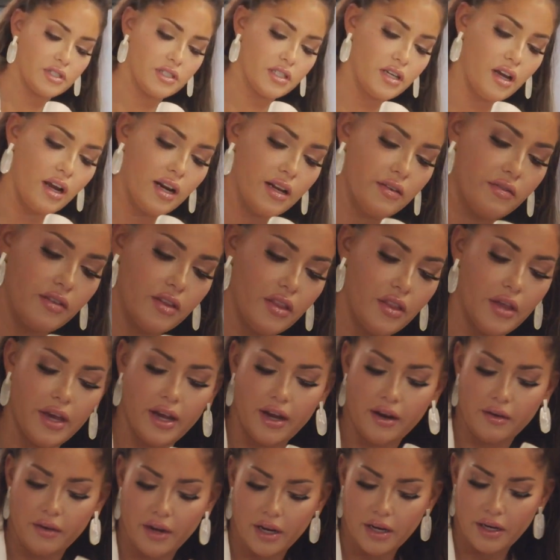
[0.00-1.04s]
just not even
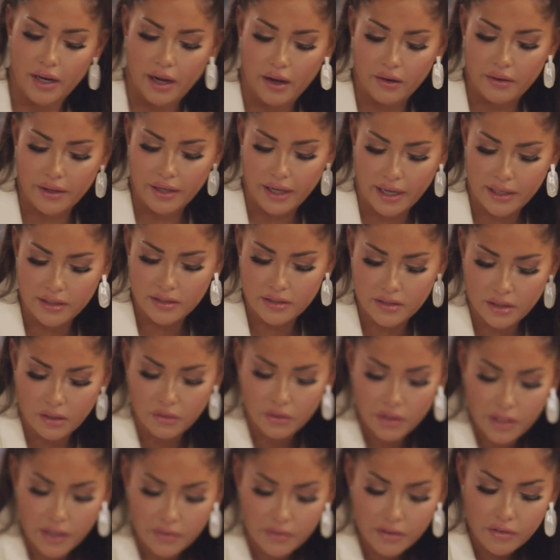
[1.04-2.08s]
there right now. Like I
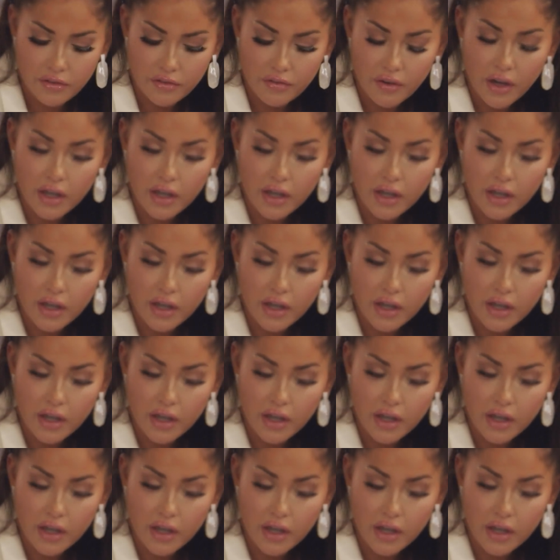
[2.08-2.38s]
don't give a